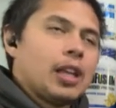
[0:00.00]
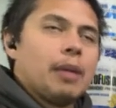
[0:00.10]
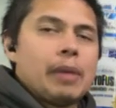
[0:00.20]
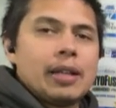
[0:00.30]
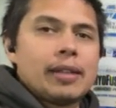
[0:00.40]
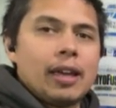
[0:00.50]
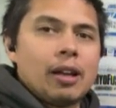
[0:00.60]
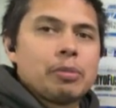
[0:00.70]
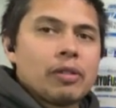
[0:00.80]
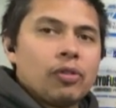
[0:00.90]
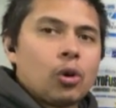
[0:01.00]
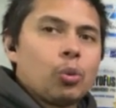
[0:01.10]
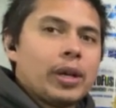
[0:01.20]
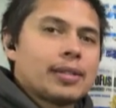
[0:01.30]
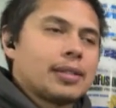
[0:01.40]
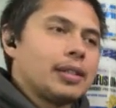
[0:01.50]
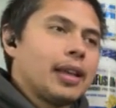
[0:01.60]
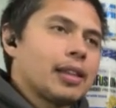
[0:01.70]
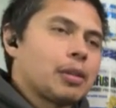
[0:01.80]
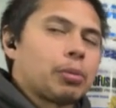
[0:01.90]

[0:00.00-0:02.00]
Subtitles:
It may take up to 4 weeks to get the